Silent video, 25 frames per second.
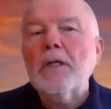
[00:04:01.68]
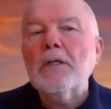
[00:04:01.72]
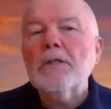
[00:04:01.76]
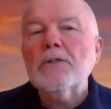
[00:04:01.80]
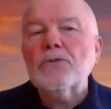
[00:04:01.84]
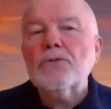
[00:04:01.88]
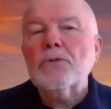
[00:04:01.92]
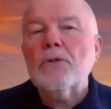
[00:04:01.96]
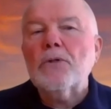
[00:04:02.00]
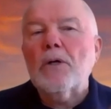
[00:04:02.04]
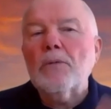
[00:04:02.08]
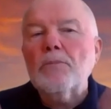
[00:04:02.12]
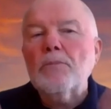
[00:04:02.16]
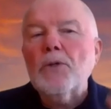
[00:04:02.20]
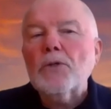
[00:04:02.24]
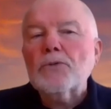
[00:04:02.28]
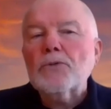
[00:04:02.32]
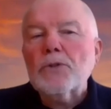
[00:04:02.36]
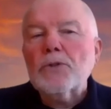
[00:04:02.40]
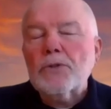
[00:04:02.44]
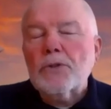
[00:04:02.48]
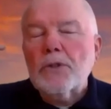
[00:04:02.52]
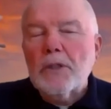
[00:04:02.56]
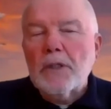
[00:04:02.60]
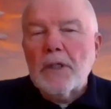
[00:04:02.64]
it's
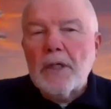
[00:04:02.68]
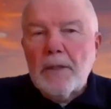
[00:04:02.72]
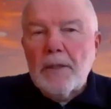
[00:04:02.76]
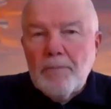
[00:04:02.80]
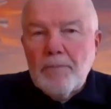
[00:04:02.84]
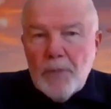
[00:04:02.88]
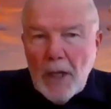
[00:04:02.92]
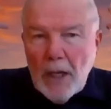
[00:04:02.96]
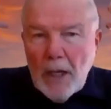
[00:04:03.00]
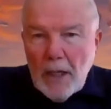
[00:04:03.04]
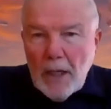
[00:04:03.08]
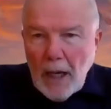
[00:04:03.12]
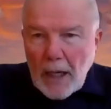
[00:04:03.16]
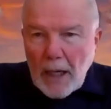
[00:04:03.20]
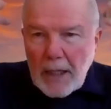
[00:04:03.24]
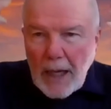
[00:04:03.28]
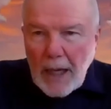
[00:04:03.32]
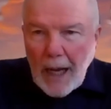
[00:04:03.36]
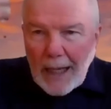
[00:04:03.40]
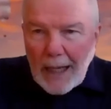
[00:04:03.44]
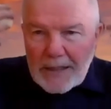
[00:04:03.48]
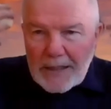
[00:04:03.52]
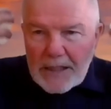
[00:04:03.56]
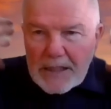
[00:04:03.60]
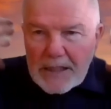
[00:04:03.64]
almost a
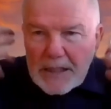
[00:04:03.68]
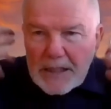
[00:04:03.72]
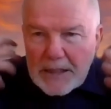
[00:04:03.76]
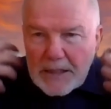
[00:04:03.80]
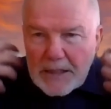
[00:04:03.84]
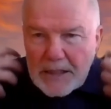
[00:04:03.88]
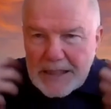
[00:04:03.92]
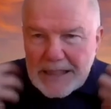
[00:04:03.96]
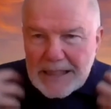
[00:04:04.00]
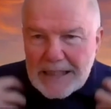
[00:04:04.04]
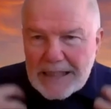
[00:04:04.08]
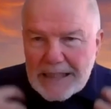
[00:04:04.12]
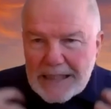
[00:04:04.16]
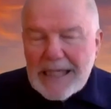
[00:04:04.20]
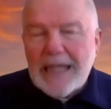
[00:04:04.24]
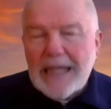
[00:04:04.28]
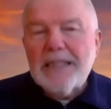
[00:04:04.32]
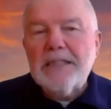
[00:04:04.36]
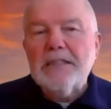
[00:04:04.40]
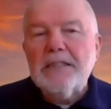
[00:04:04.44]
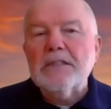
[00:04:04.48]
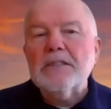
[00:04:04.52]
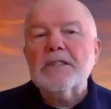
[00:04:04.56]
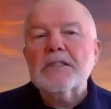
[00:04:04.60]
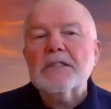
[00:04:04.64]
constant
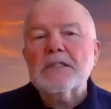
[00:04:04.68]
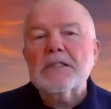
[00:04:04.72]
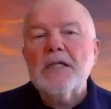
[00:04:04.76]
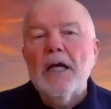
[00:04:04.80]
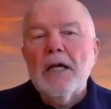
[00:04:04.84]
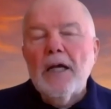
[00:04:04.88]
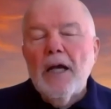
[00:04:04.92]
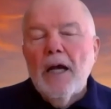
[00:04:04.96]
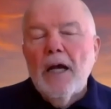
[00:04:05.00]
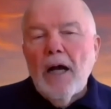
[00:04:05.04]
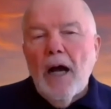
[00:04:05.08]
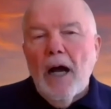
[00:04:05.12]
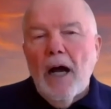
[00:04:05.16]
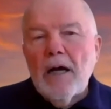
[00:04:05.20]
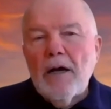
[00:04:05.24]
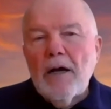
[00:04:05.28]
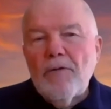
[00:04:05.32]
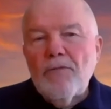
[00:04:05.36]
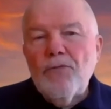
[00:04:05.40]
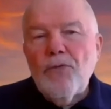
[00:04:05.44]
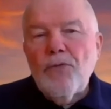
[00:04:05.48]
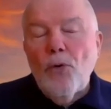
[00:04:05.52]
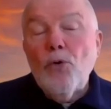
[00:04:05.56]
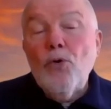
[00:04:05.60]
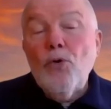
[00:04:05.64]
sense
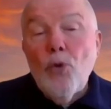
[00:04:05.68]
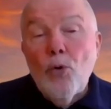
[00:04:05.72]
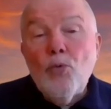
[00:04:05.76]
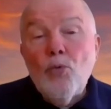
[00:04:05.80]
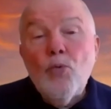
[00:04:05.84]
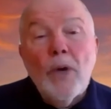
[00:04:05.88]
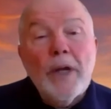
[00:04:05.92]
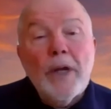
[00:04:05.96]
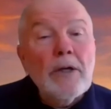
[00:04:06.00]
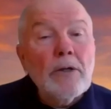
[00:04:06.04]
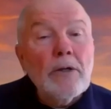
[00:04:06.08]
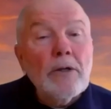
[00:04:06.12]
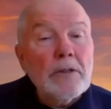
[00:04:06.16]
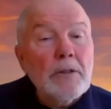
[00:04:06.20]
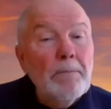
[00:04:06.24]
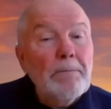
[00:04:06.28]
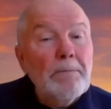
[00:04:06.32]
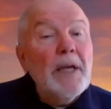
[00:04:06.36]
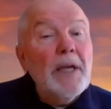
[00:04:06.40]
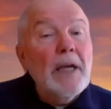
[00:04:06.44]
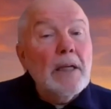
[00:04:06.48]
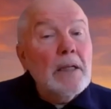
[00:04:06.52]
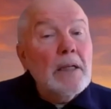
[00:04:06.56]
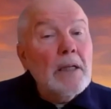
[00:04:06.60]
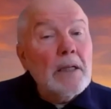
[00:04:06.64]
of who we are to
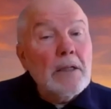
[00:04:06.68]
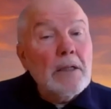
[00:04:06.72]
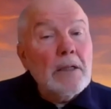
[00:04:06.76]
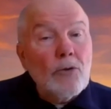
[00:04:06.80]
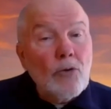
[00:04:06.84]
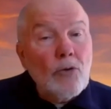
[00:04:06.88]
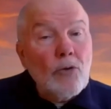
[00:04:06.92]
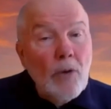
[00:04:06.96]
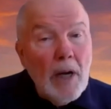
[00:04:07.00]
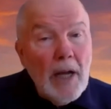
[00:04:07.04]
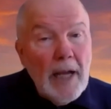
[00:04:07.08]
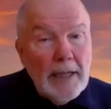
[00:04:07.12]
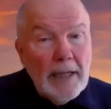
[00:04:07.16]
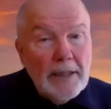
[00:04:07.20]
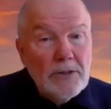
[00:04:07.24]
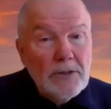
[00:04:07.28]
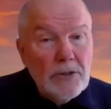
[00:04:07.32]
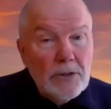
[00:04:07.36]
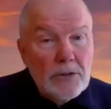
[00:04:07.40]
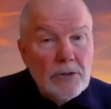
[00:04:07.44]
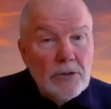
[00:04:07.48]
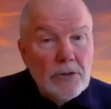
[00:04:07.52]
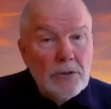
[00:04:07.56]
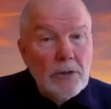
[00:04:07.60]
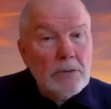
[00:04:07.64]
be in
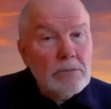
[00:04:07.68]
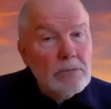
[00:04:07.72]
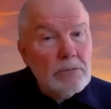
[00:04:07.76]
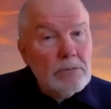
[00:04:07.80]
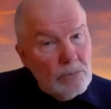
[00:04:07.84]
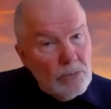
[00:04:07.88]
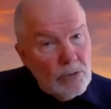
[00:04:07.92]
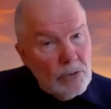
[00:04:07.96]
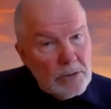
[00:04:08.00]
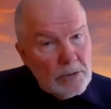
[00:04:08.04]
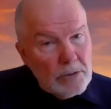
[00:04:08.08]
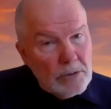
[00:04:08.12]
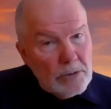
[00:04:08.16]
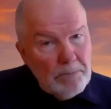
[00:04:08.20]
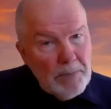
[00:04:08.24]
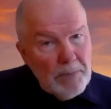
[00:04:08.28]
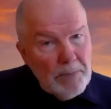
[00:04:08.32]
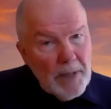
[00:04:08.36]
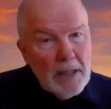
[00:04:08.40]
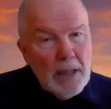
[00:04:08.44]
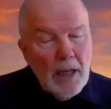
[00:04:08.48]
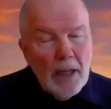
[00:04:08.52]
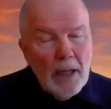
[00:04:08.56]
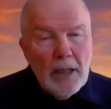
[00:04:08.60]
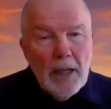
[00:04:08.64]
Christ. So we're to
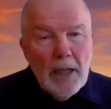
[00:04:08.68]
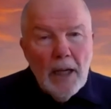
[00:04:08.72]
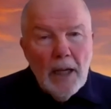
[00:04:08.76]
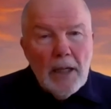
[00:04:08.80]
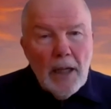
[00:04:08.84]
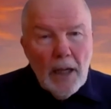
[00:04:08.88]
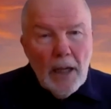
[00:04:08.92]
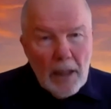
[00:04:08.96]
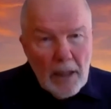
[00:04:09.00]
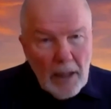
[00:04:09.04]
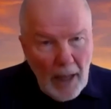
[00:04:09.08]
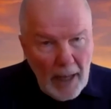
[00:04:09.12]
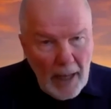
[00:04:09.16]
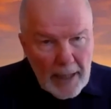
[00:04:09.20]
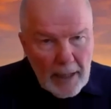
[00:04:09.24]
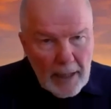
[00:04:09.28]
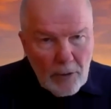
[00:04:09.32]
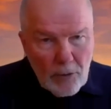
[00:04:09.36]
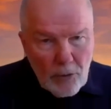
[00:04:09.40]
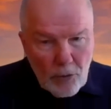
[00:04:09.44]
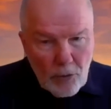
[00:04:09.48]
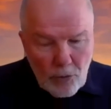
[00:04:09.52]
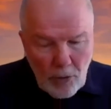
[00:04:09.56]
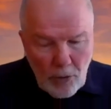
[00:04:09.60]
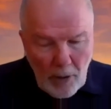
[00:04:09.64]
be like
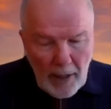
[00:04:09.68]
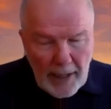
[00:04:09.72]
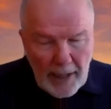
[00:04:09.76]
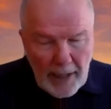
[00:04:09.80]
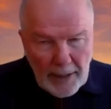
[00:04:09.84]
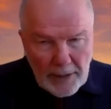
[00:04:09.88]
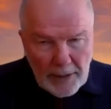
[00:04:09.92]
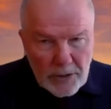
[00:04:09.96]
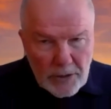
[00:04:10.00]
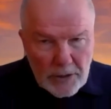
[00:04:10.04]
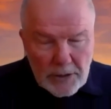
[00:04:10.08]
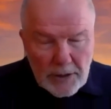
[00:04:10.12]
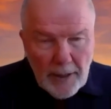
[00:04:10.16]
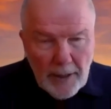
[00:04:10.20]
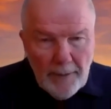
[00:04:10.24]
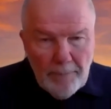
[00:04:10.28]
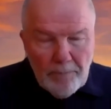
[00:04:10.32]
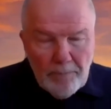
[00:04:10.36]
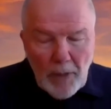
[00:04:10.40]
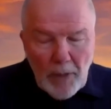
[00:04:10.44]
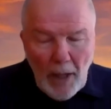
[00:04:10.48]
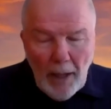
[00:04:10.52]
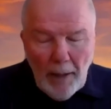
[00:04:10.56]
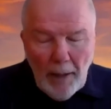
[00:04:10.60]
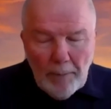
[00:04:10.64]
Christ.
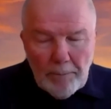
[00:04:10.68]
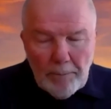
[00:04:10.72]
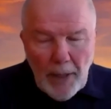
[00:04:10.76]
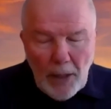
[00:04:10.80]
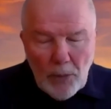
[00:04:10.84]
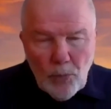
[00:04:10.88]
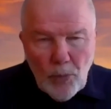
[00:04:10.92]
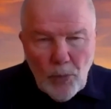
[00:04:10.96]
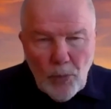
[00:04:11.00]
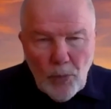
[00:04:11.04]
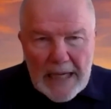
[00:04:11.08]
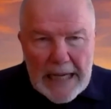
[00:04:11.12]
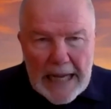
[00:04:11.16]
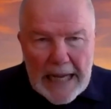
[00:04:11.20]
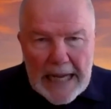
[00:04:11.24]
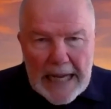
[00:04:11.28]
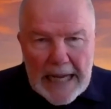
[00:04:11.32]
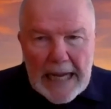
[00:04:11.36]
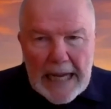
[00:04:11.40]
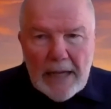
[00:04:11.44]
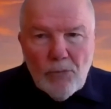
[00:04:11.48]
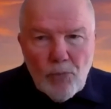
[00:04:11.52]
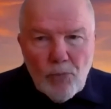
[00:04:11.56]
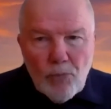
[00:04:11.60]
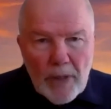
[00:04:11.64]
But we
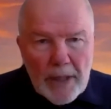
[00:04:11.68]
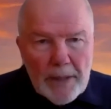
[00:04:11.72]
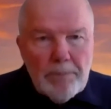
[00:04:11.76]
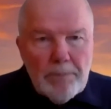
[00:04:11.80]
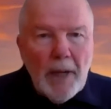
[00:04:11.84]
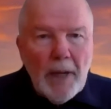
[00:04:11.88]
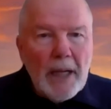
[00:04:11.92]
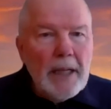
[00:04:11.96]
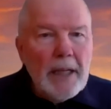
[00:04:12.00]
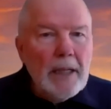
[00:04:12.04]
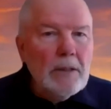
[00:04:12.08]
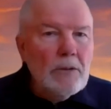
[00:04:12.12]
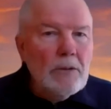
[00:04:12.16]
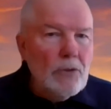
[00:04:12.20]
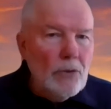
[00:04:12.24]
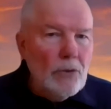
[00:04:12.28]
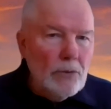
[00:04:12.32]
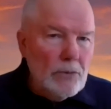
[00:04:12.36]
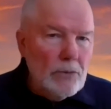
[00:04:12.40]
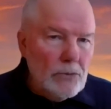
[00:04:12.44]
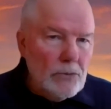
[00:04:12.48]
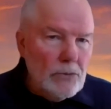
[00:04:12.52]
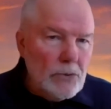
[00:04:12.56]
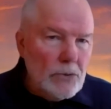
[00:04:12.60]
need reminders